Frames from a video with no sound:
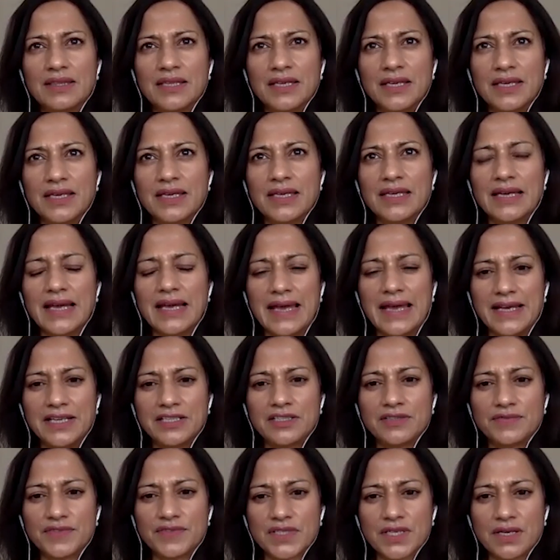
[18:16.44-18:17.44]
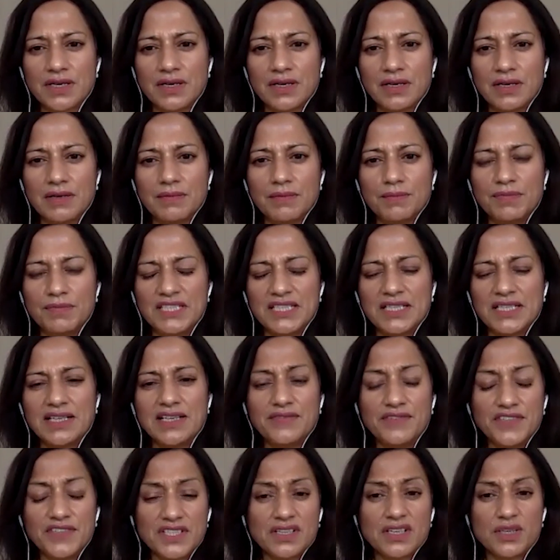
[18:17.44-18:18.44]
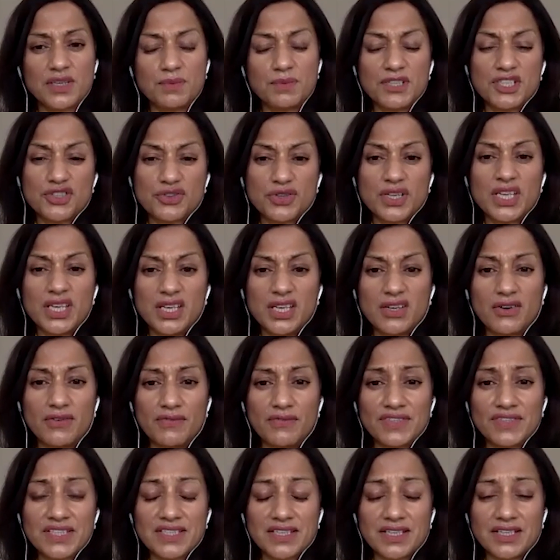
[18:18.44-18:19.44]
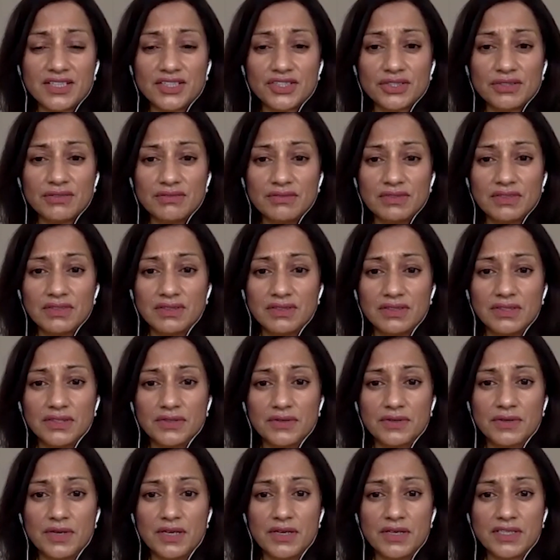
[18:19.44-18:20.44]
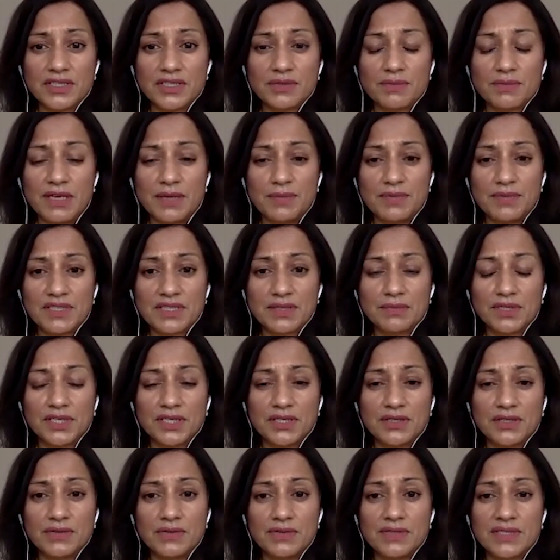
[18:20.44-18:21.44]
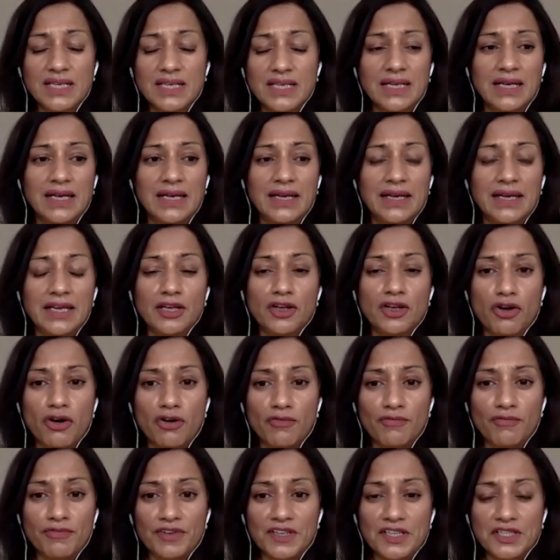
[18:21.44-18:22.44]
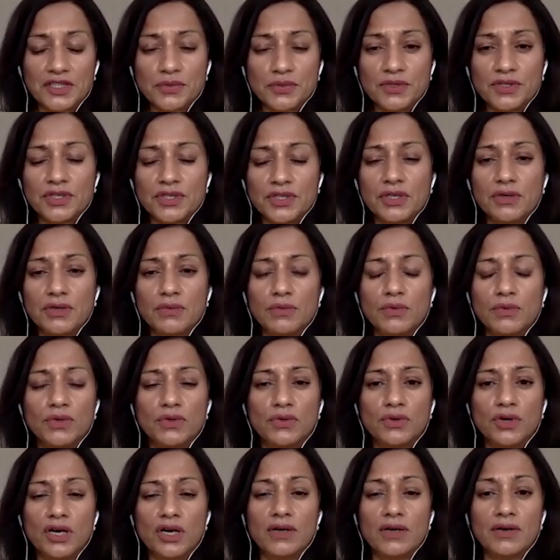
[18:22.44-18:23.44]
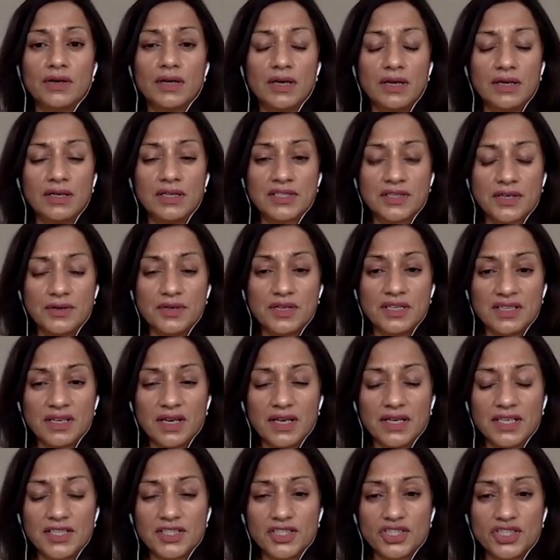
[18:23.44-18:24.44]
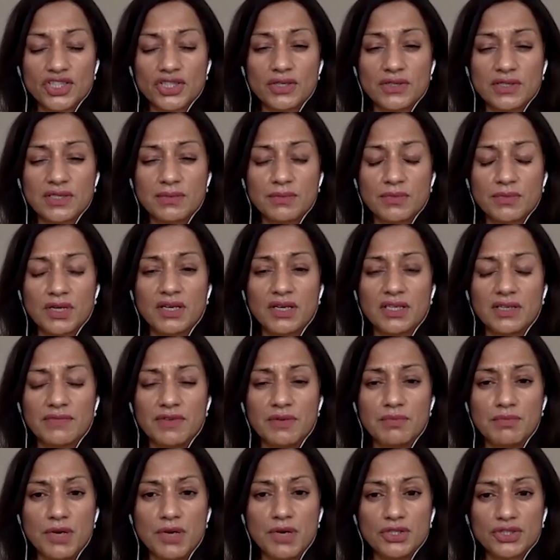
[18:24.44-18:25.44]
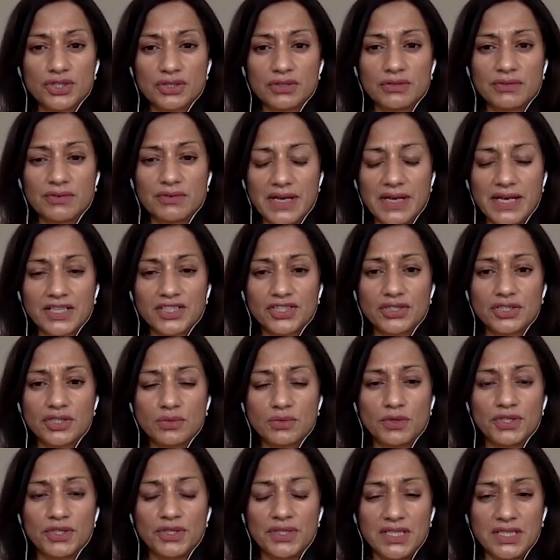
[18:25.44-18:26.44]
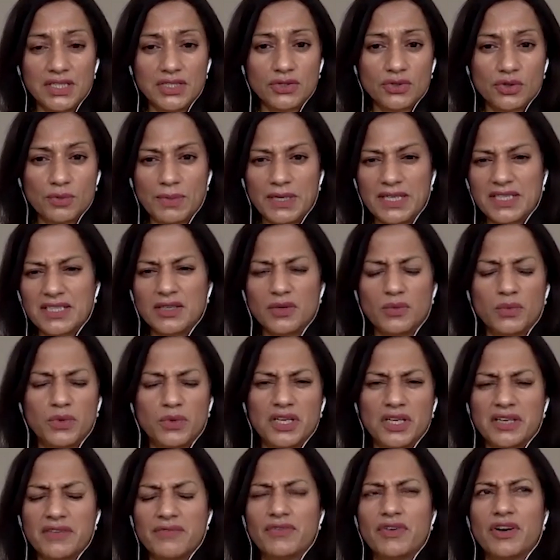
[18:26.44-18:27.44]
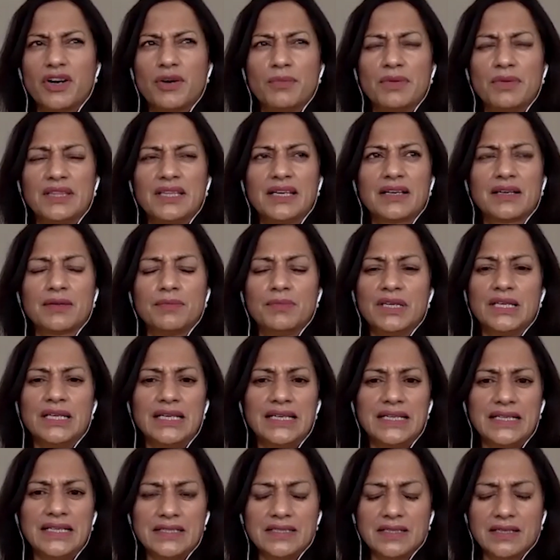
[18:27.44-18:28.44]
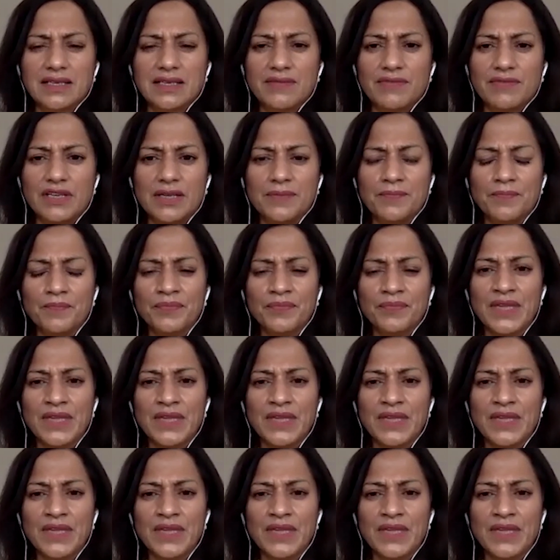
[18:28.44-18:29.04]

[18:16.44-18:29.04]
thinking ahead of time, particularly if it's going to be a tricky conversation. You're going into maybe somebody who's in conflict with you, or is likely to show some kind of emotional reaction to what you need to talk about. In a work environment, that can be a leader giving,